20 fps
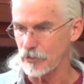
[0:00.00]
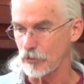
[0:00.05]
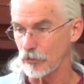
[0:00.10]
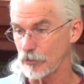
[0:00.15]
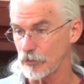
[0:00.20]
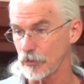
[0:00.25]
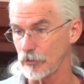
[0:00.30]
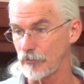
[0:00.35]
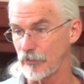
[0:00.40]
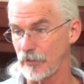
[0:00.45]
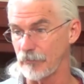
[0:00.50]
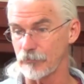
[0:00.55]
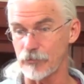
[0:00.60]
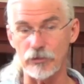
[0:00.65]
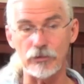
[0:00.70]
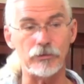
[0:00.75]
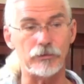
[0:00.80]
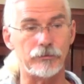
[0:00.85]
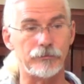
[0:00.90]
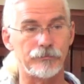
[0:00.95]
we should serve him
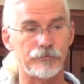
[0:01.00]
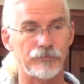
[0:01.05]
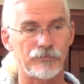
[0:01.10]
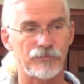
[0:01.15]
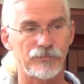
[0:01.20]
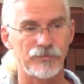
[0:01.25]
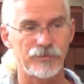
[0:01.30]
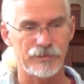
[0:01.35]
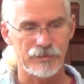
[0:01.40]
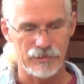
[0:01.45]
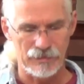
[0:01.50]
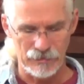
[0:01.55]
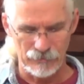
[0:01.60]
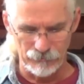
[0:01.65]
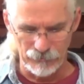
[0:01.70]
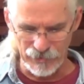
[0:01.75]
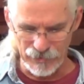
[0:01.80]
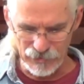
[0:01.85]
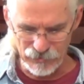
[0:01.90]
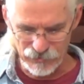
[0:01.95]
too.
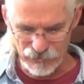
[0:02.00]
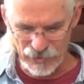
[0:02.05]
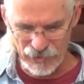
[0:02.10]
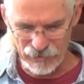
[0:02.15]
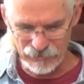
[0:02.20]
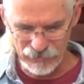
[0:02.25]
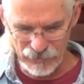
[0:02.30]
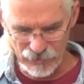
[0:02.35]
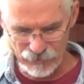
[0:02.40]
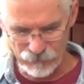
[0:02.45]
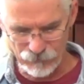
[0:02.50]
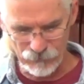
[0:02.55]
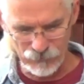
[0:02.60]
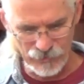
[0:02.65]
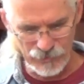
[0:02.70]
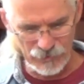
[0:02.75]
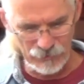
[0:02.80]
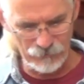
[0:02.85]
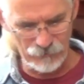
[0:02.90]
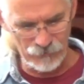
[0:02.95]
But he's saying that if,
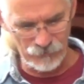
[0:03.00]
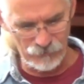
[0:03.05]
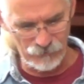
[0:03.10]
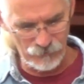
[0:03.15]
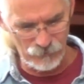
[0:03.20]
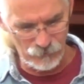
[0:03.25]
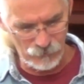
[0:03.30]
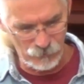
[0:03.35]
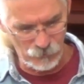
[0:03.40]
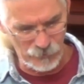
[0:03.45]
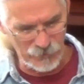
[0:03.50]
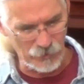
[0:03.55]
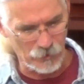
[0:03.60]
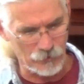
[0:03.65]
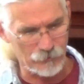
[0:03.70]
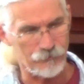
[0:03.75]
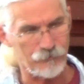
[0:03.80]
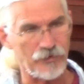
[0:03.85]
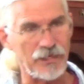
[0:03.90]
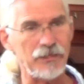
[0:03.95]
if we
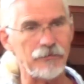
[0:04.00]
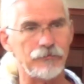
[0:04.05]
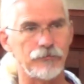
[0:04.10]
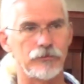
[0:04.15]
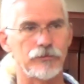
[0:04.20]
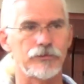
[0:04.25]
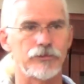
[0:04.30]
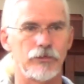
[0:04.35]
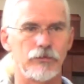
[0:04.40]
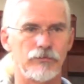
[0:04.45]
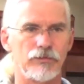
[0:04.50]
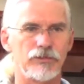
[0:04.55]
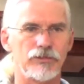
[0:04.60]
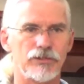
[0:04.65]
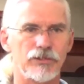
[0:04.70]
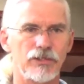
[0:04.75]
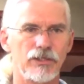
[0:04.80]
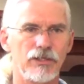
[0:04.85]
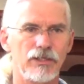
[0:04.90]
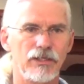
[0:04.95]
are faithful
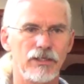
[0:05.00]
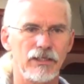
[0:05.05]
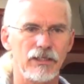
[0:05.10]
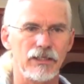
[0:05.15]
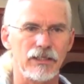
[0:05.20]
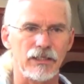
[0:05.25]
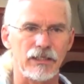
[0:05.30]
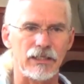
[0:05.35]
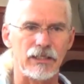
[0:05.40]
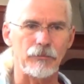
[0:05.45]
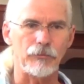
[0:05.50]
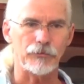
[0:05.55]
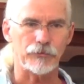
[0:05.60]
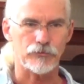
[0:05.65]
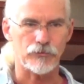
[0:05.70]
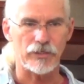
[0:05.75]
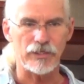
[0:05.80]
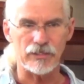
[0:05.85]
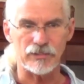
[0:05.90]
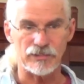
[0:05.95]
servants, he will
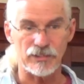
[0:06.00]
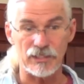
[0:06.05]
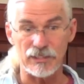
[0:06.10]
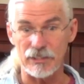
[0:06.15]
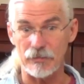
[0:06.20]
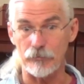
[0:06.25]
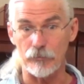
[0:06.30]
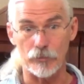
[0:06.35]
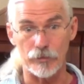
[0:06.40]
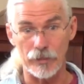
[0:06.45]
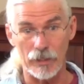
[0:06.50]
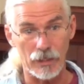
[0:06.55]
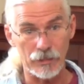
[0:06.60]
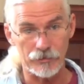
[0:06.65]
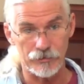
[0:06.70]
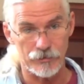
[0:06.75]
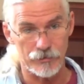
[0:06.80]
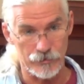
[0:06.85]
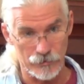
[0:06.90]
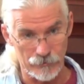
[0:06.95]
treat us as if we're
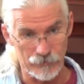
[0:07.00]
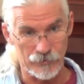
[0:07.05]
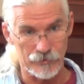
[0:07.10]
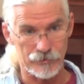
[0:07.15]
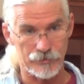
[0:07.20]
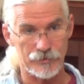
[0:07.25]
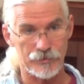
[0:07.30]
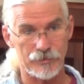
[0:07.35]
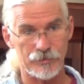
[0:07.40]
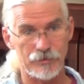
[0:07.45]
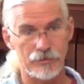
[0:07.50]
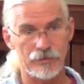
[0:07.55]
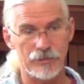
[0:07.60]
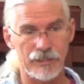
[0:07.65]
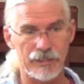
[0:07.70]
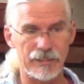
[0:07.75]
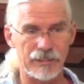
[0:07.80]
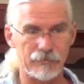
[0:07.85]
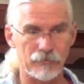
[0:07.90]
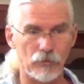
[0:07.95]
not servants
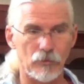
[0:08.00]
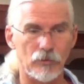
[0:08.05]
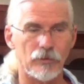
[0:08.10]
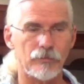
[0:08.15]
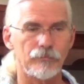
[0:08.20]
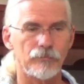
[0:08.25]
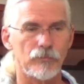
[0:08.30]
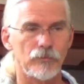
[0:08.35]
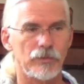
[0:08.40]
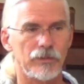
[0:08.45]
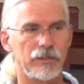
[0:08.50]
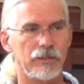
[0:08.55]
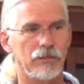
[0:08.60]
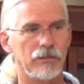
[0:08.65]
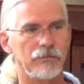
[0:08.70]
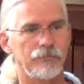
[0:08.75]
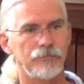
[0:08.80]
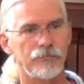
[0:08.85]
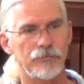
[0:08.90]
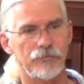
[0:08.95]
anymore.
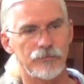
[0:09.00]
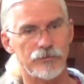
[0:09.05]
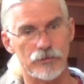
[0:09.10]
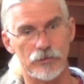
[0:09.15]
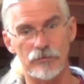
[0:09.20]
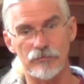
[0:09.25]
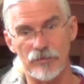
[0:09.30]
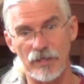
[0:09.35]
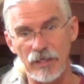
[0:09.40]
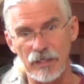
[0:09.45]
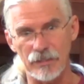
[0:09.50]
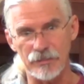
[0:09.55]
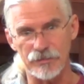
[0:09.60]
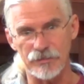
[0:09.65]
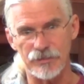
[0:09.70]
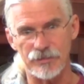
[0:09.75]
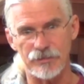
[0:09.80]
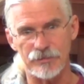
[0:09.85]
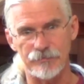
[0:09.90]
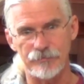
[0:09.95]
He'll serve
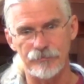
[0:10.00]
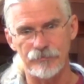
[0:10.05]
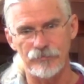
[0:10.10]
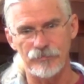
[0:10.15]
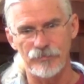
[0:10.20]
us